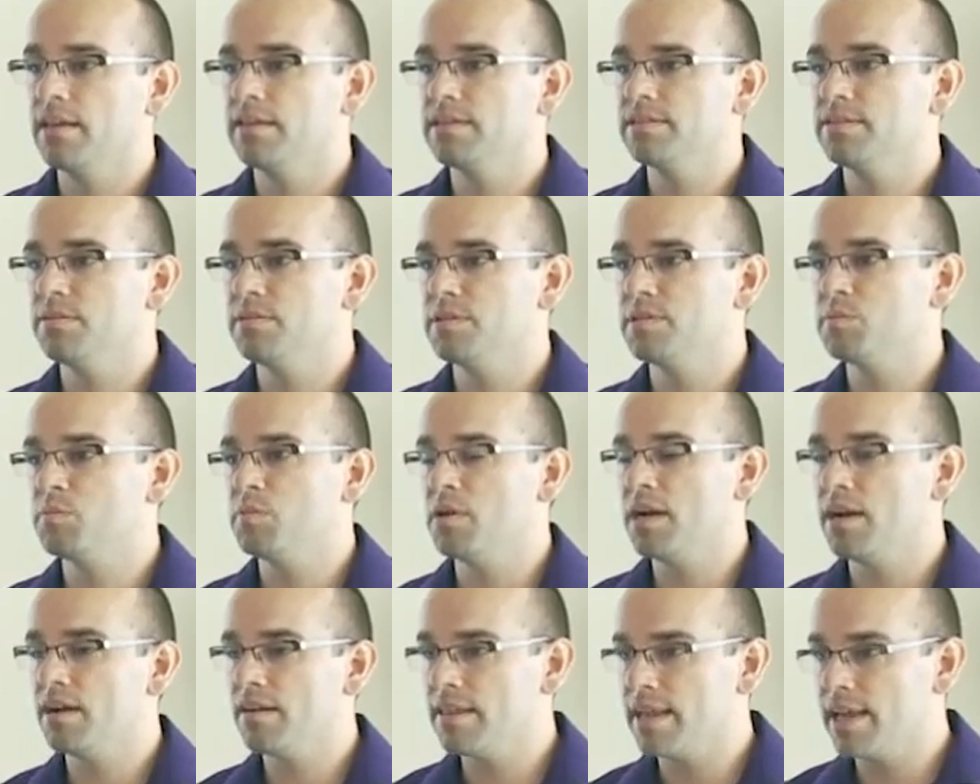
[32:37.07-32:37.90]
So it's
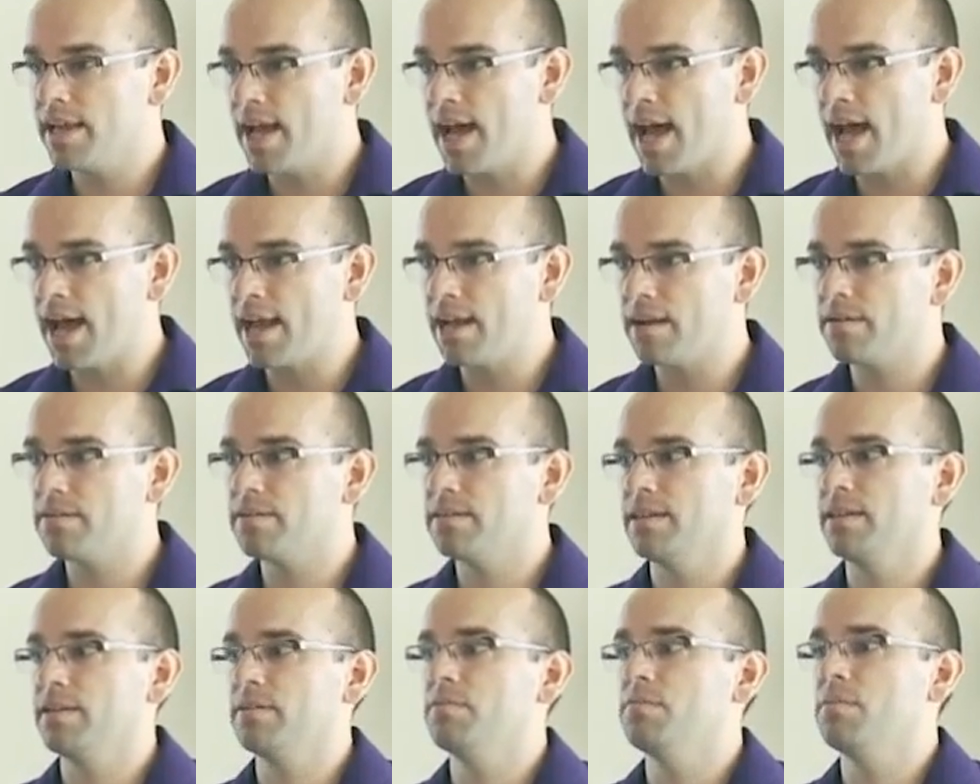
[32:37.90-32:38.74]
where are they at,
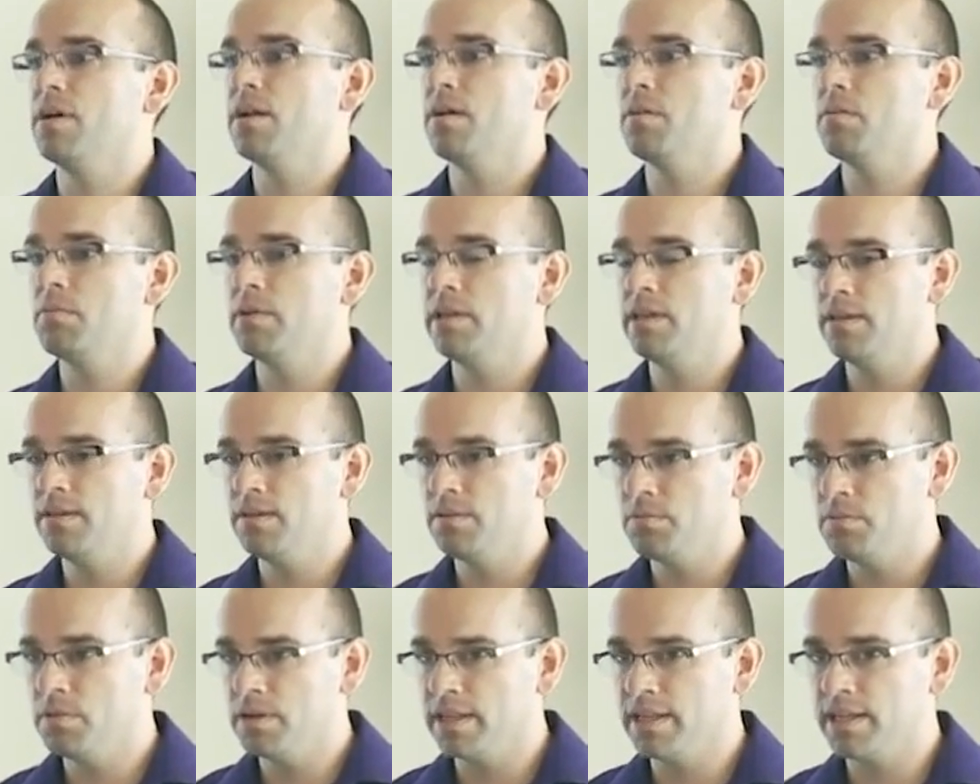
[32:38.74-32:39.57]
like what are
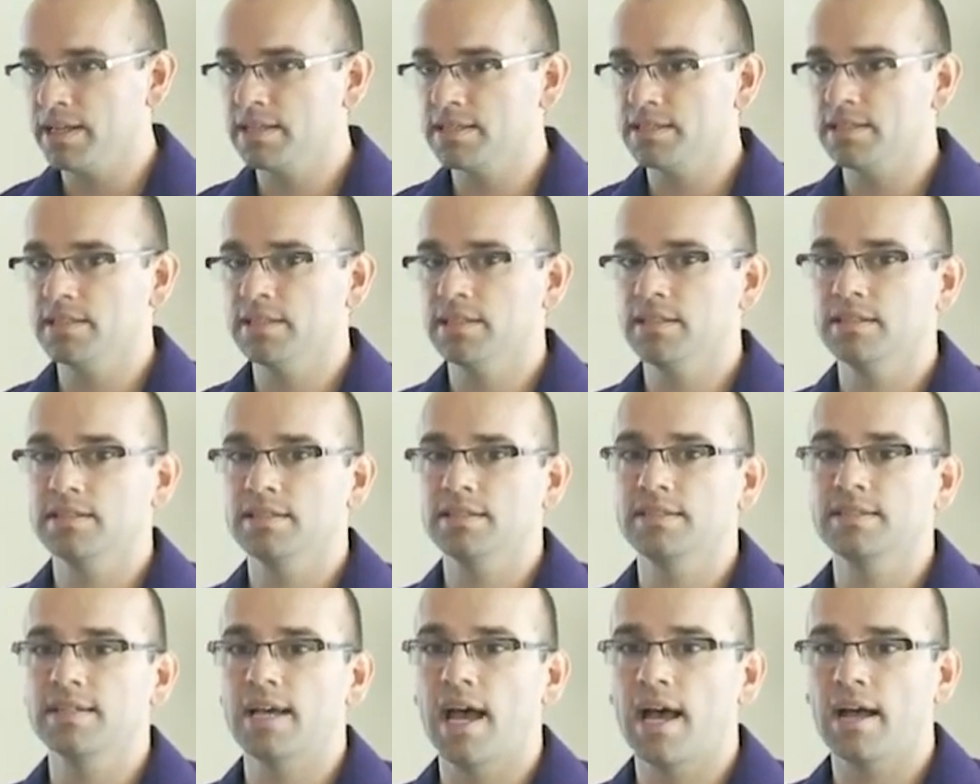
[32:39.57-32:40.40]
we willing to
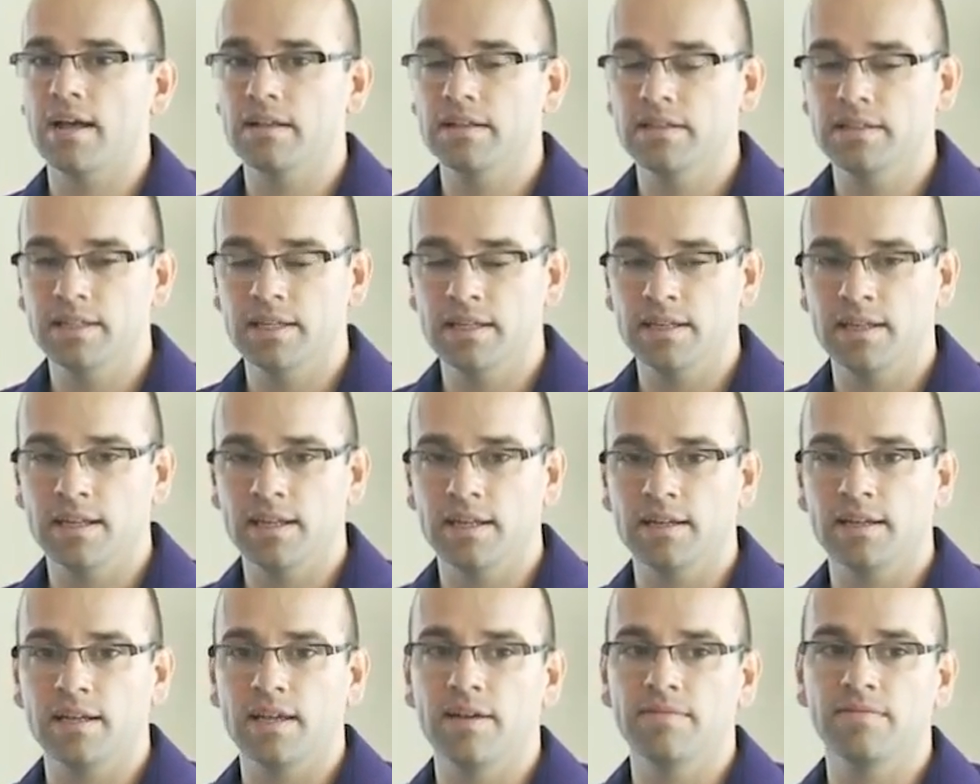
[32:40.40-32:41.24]
tackle
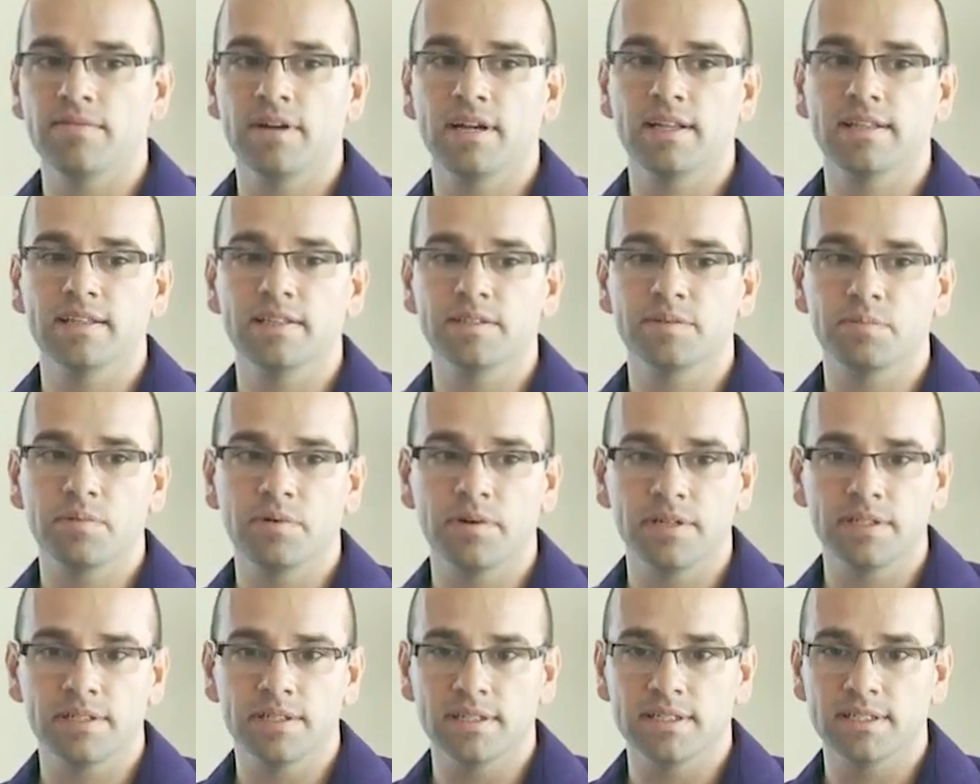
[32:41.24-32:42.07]
and cover at this
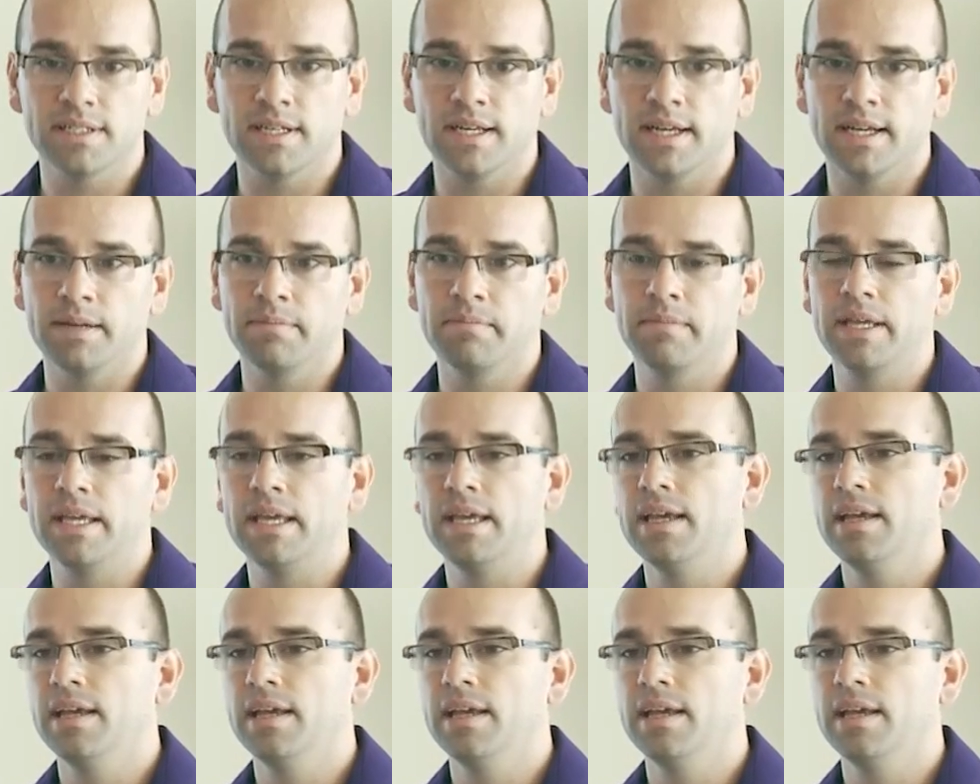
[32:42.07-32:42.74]
point in time.